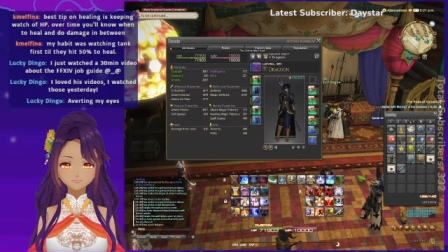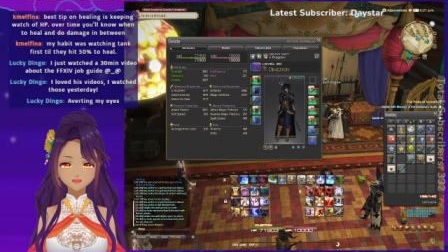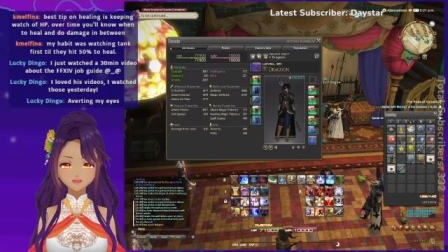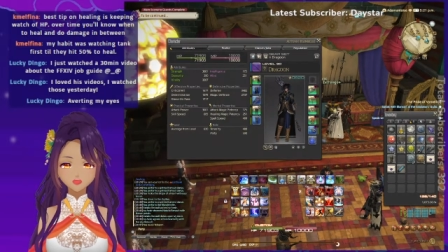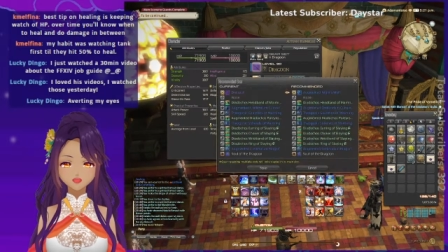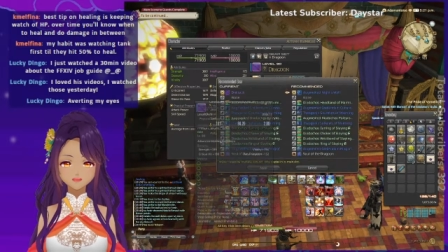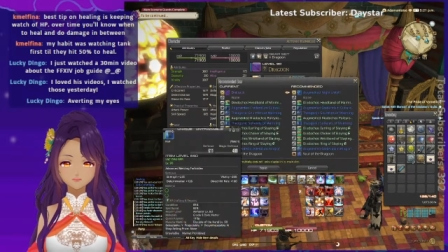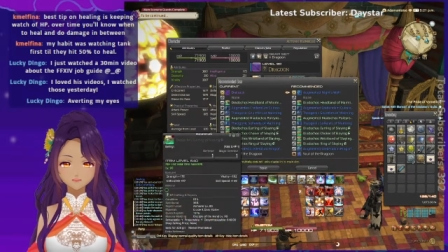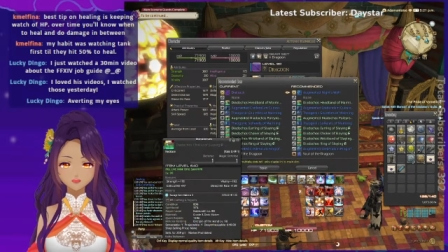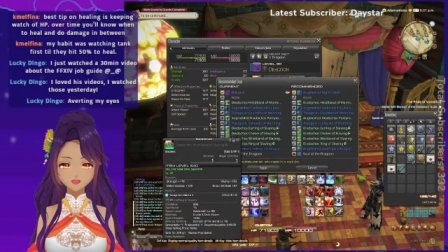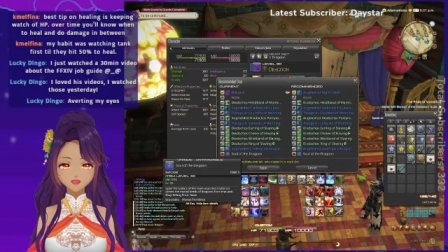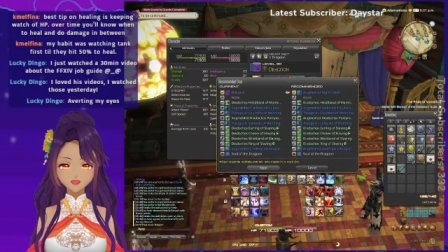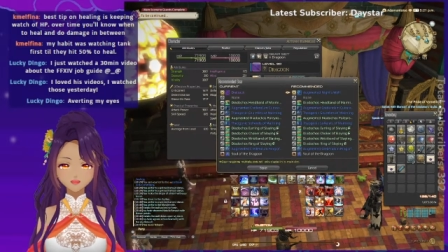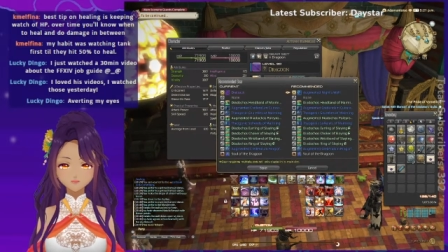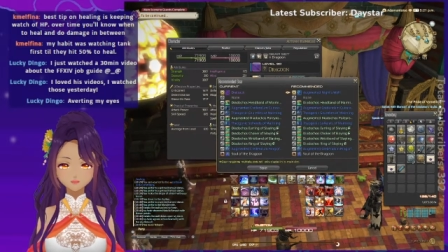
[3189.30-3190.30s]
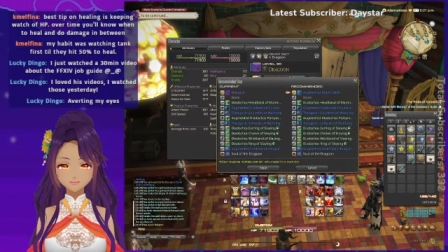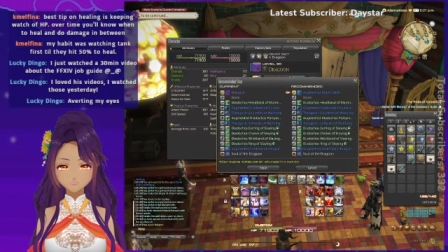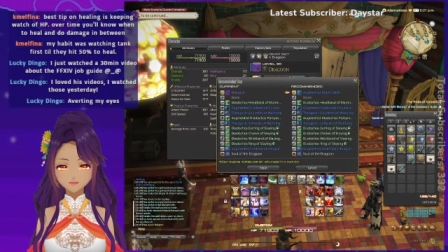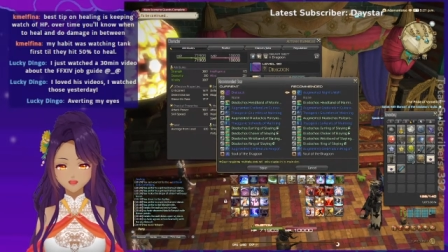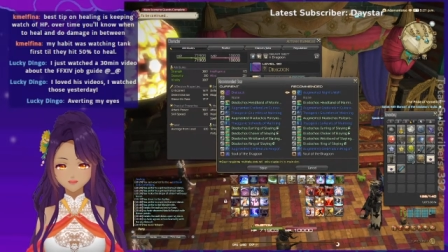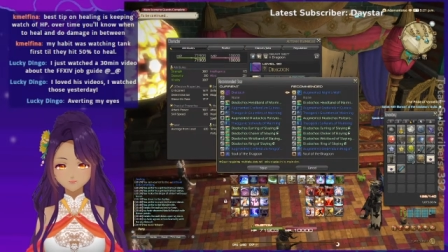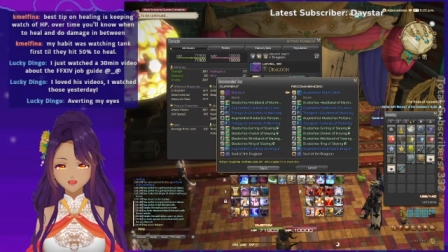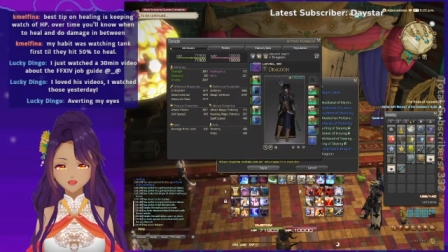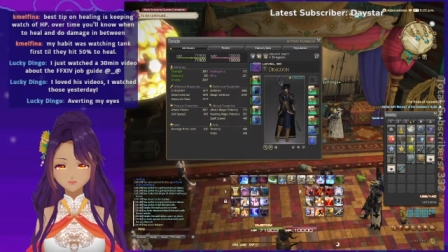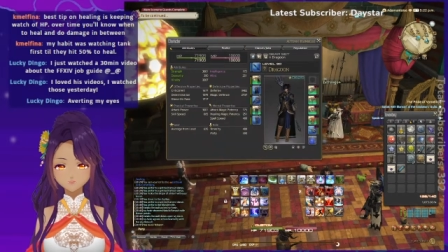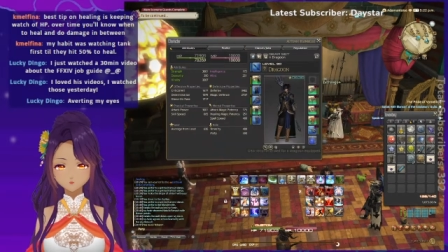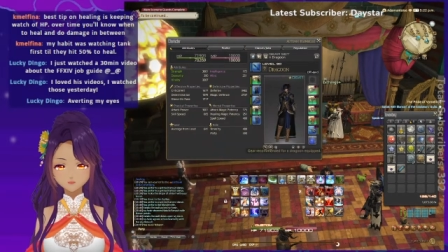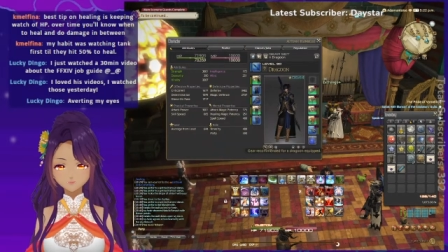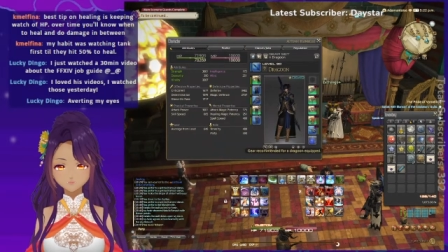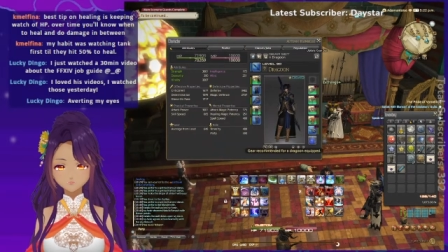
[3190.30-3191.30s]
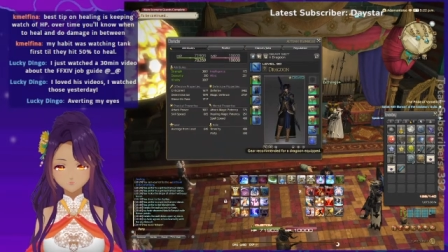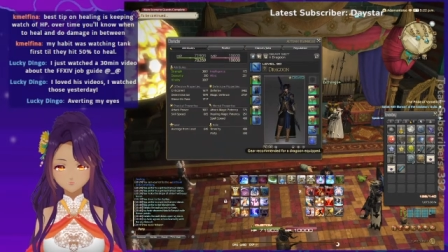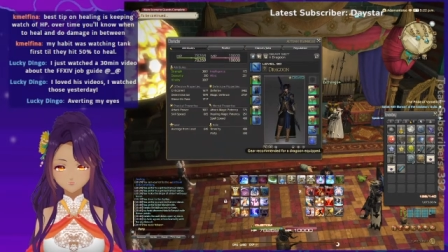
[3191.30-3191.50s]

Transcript: out for my augmented Night Wolf.